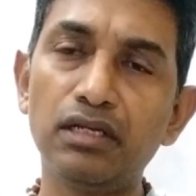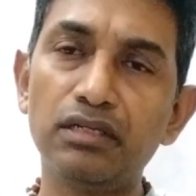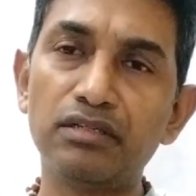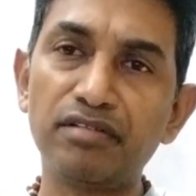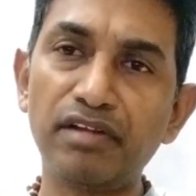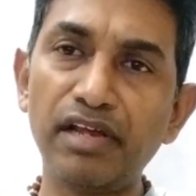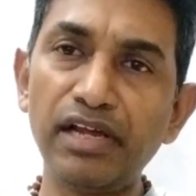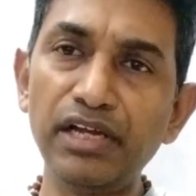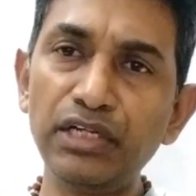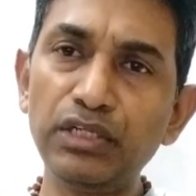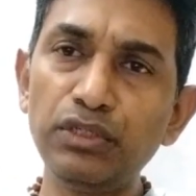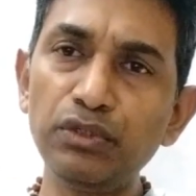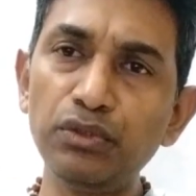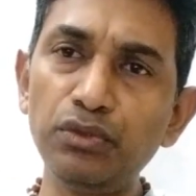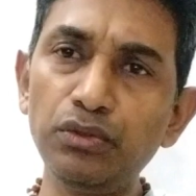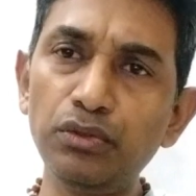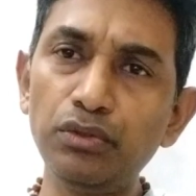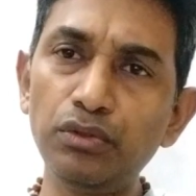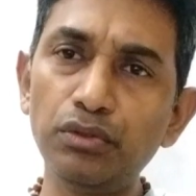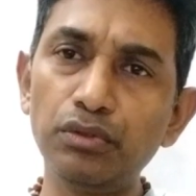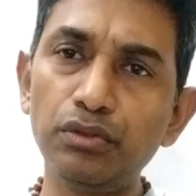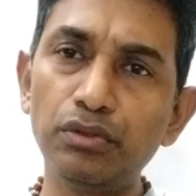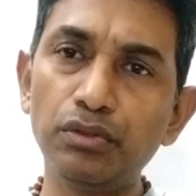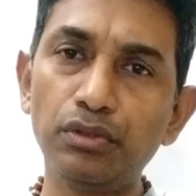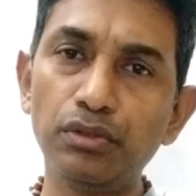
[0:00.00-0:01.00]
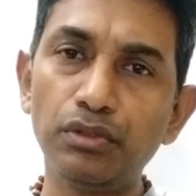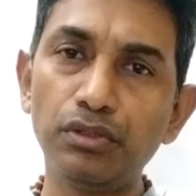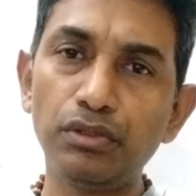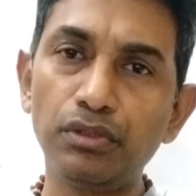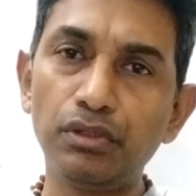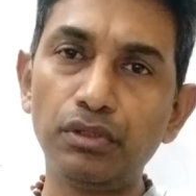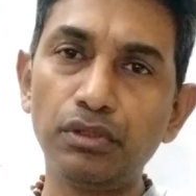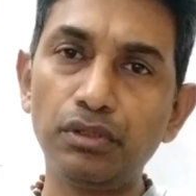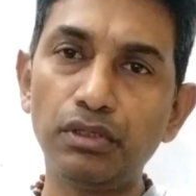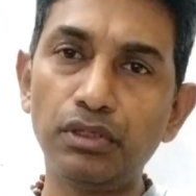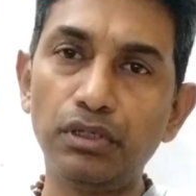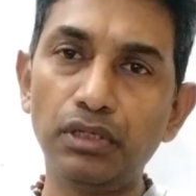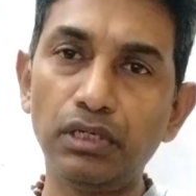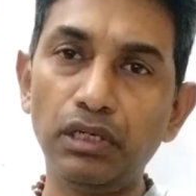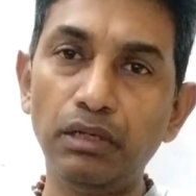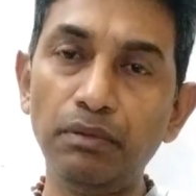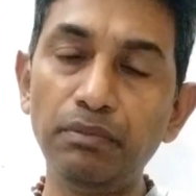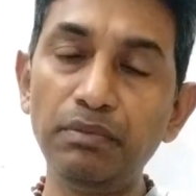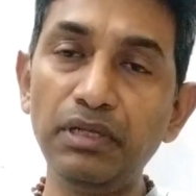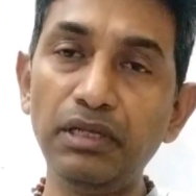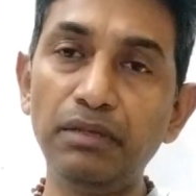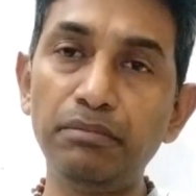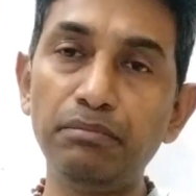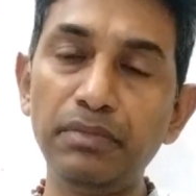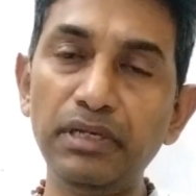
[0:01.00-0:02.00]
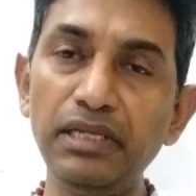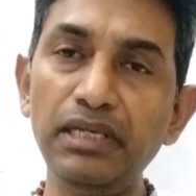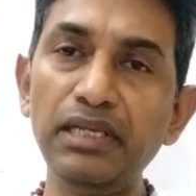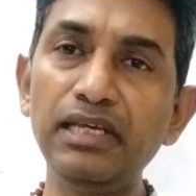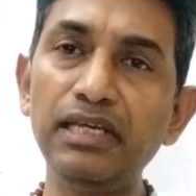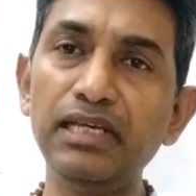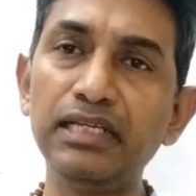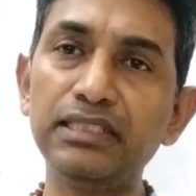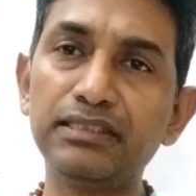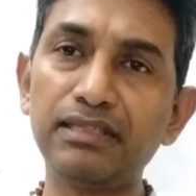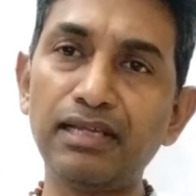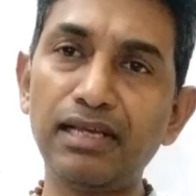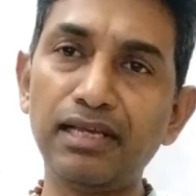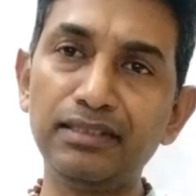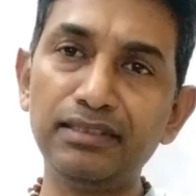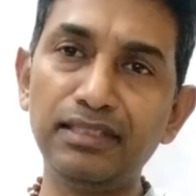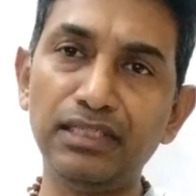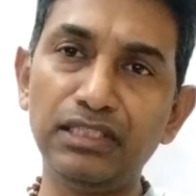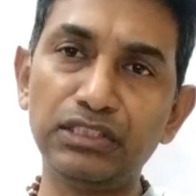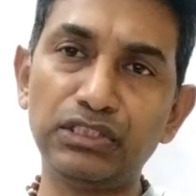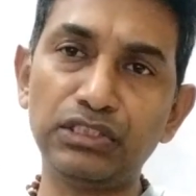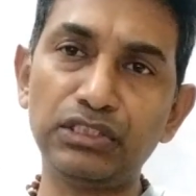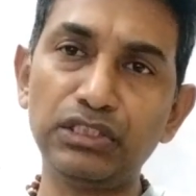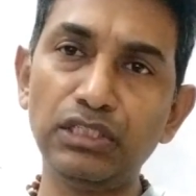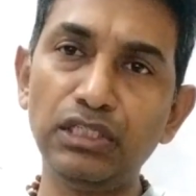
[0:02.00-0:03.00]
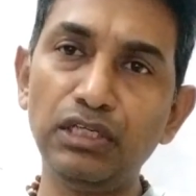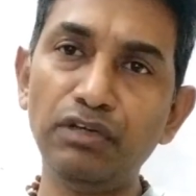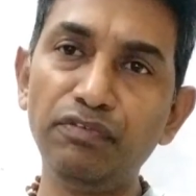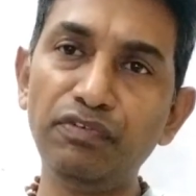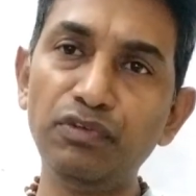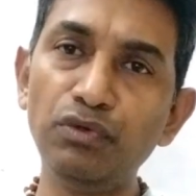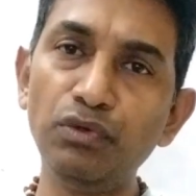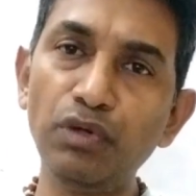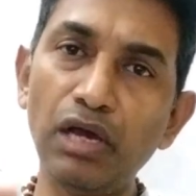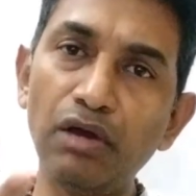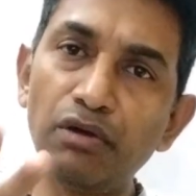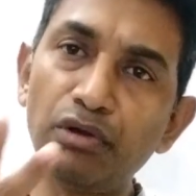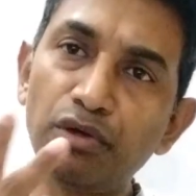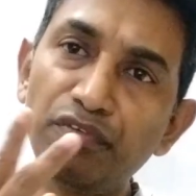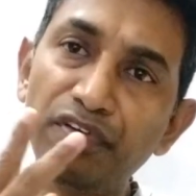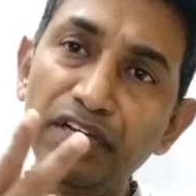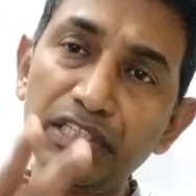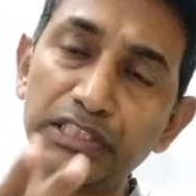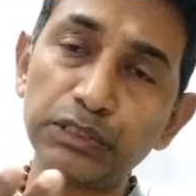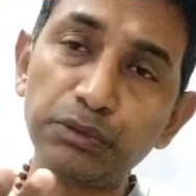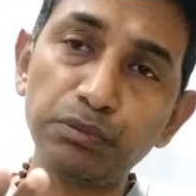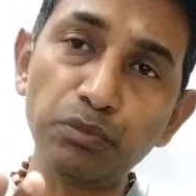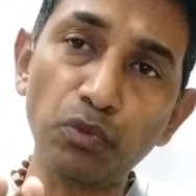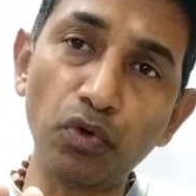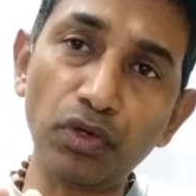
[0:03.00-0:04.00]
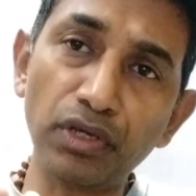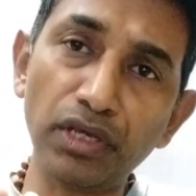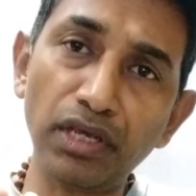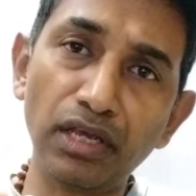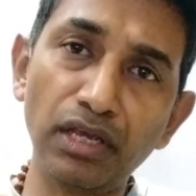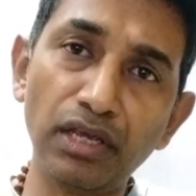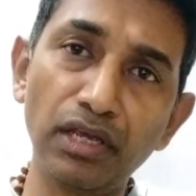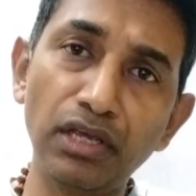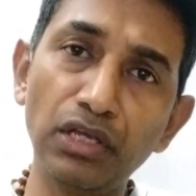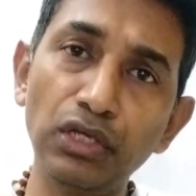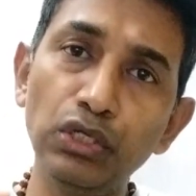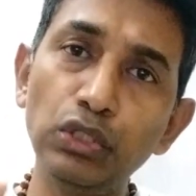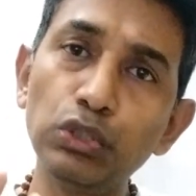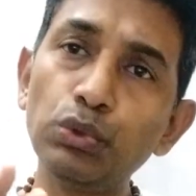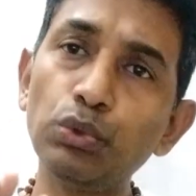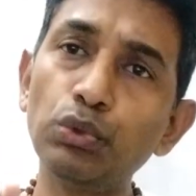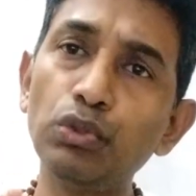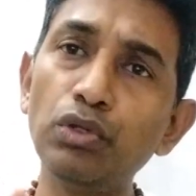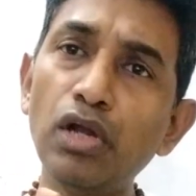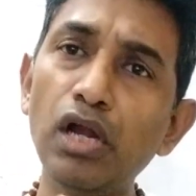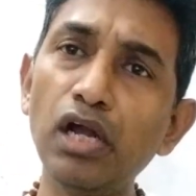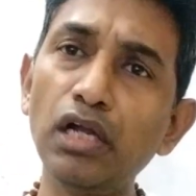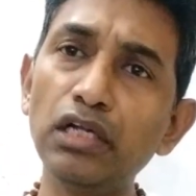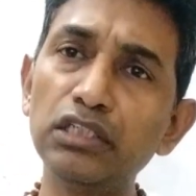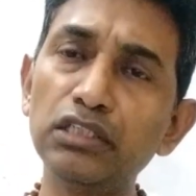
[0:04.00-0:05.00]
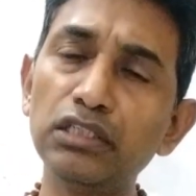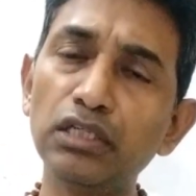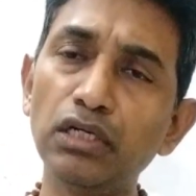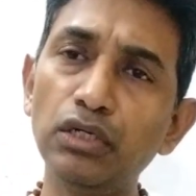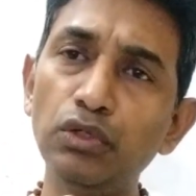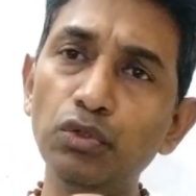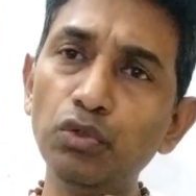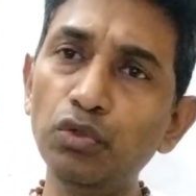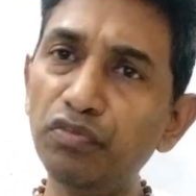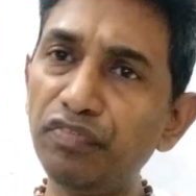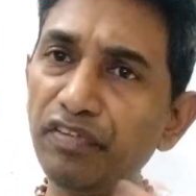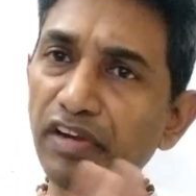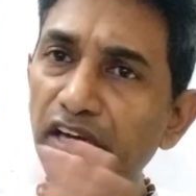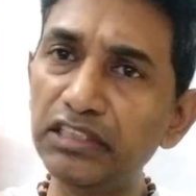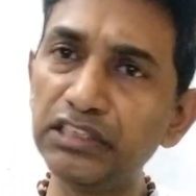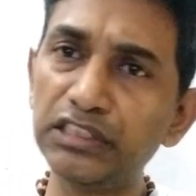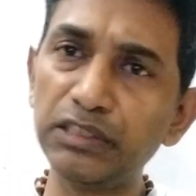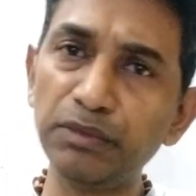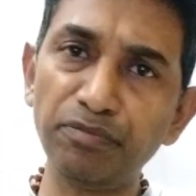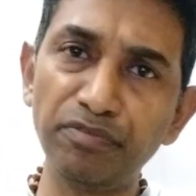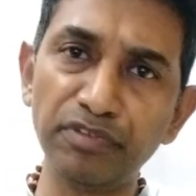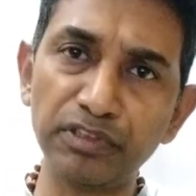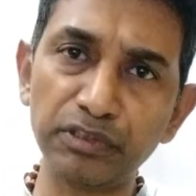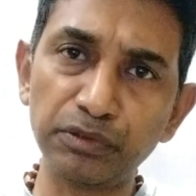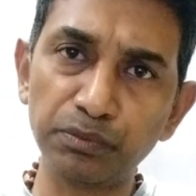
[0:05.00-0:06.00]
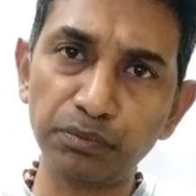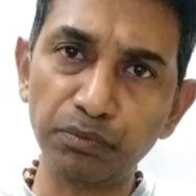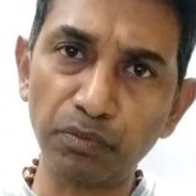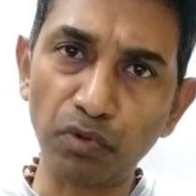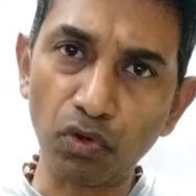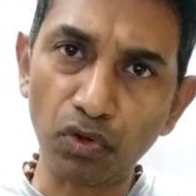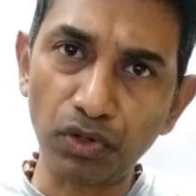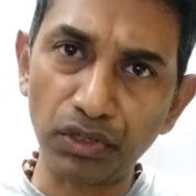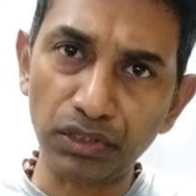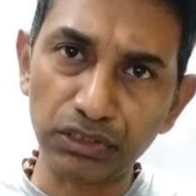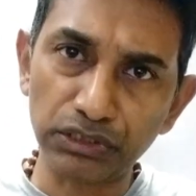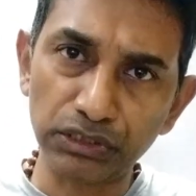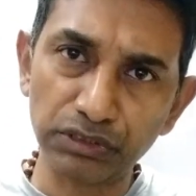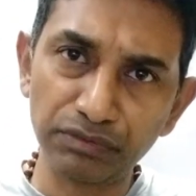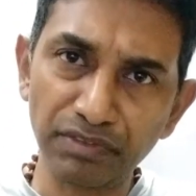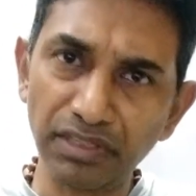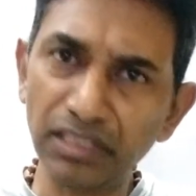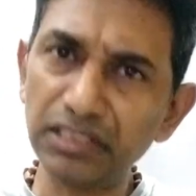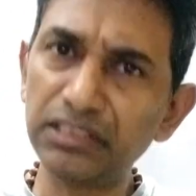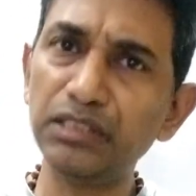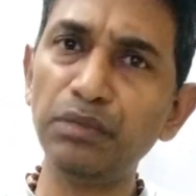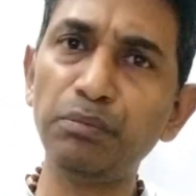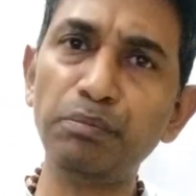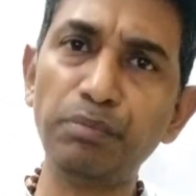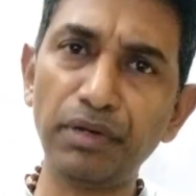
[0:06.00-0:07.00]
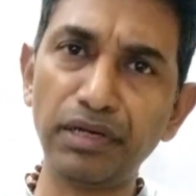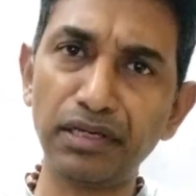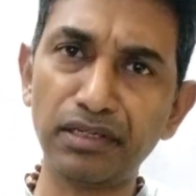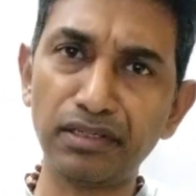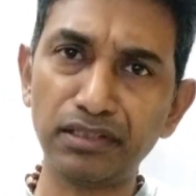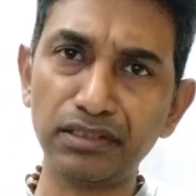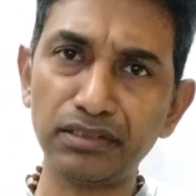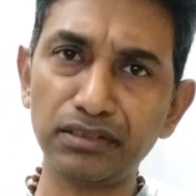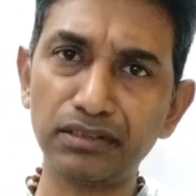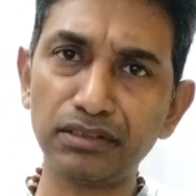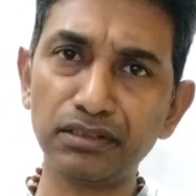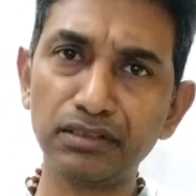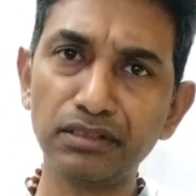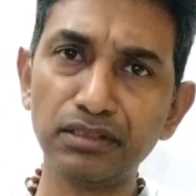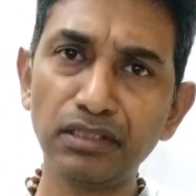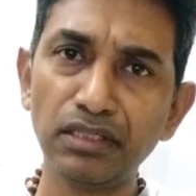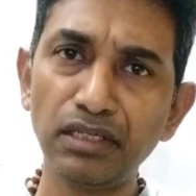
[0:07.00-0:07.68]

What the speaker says: try to, meaning it's like this: if you have quit smoking, you should not do friendship with smokers. Very simple it is.